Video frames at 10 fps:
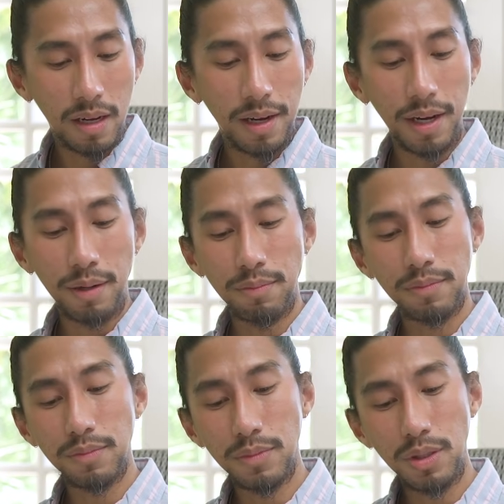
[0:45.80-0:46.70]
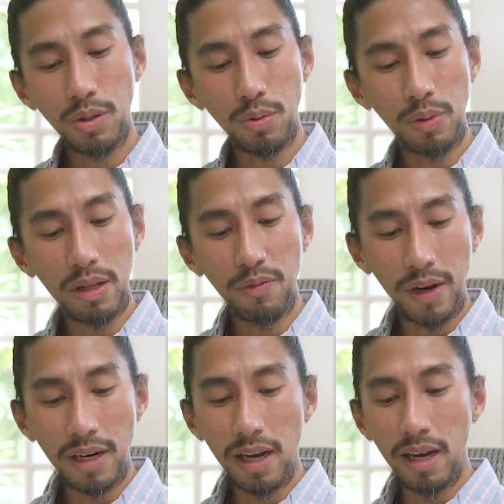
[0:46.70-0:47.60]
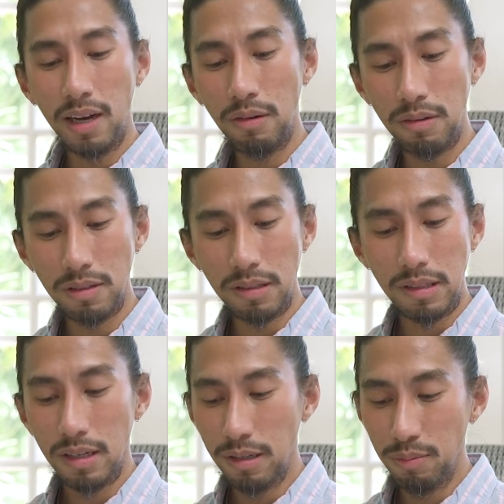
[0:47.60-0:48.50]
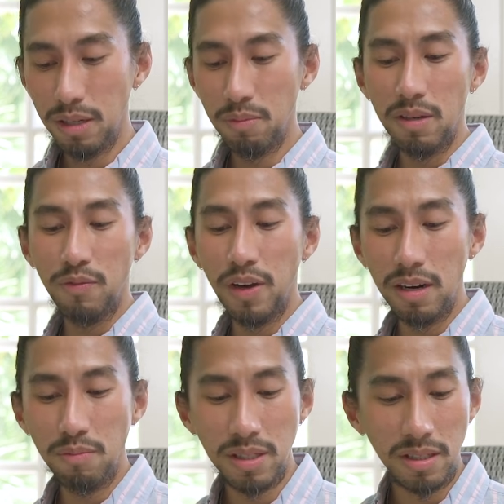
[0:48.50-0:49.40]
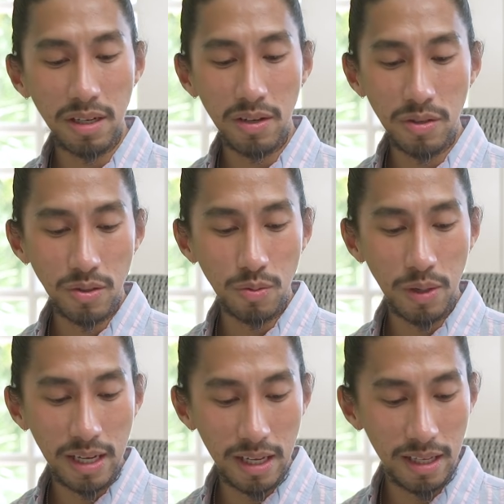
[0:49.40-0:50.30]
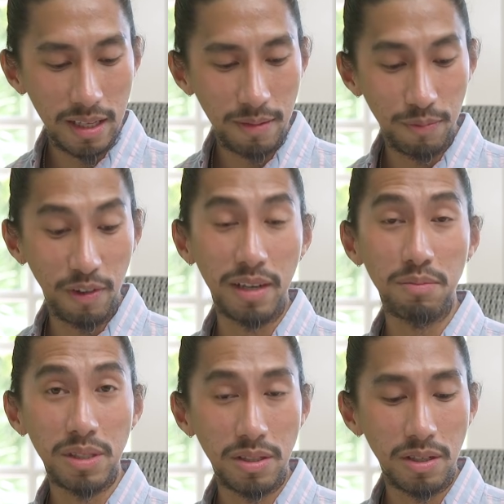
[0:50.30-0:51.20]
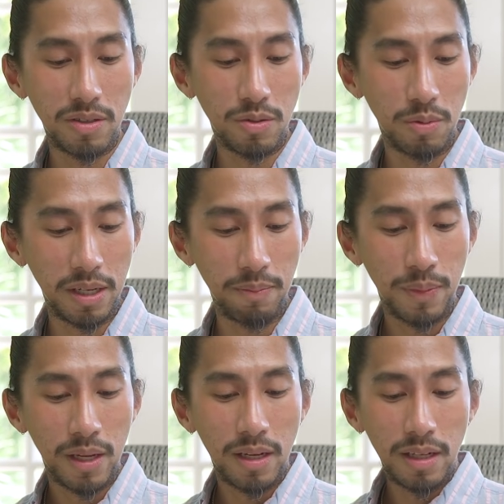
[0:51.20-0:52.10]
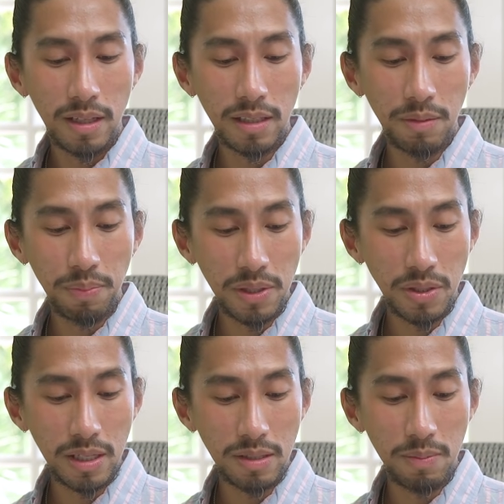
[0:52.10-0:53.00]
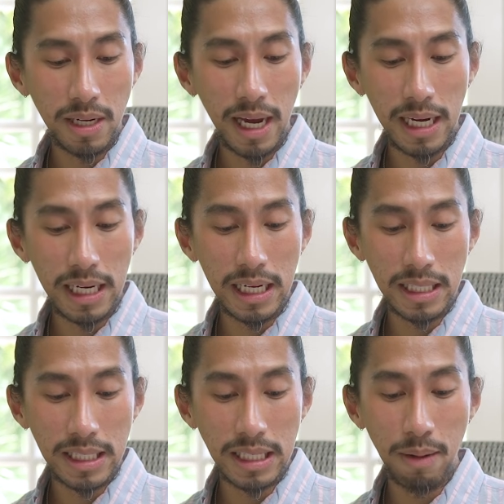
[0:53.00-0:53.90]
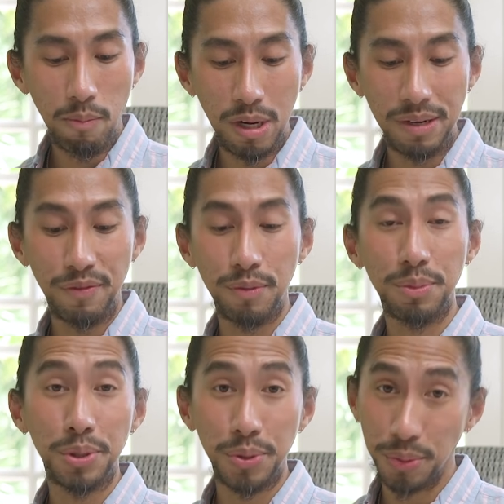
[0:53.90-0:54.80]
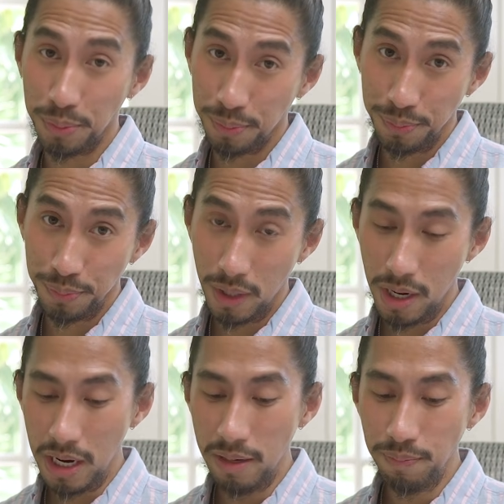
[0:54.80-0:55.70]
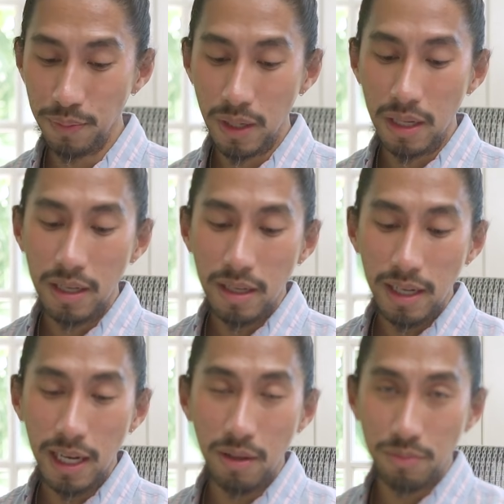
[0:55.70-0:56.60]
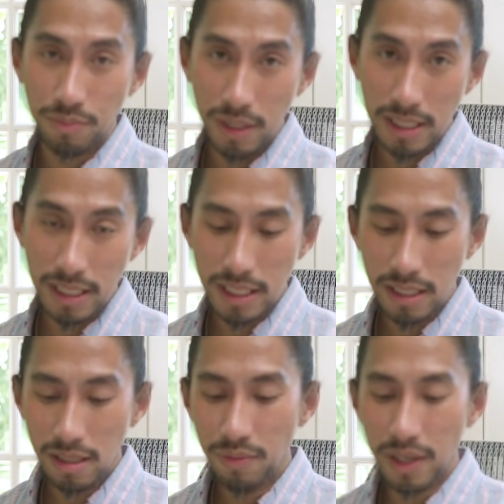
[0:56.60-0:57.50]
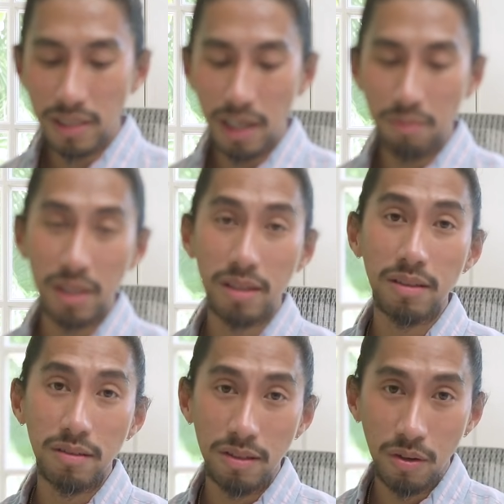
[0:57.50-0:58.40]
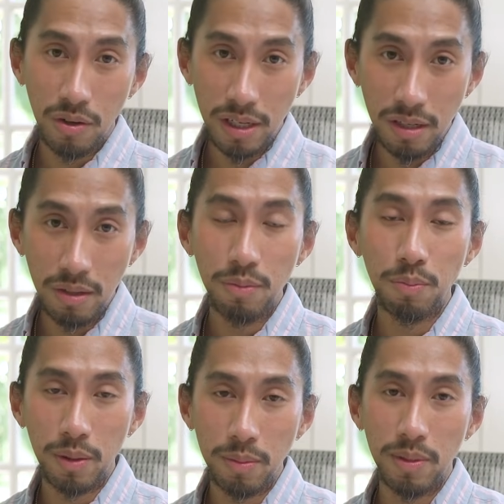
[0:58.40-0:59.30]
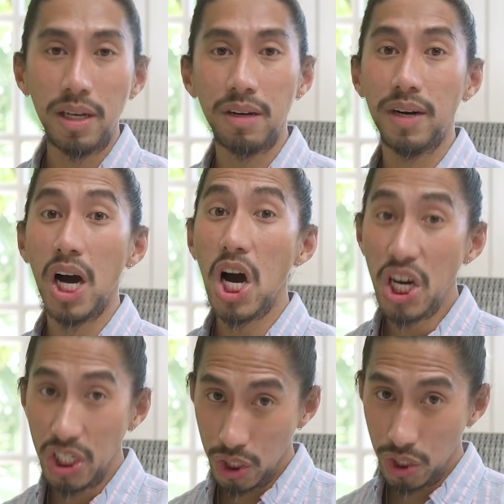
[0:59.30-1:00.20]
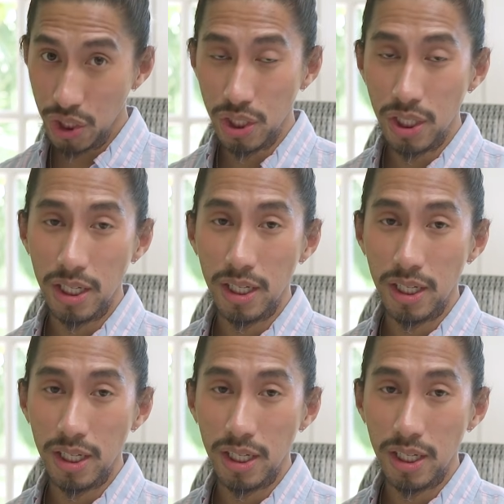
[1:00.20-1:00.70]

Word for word: Um, you will find out um, in a very mysterious way, very mysterious way, that the person has been hiding someone from you, okay? Now, as this is a divine timing, you already probably have a hunch.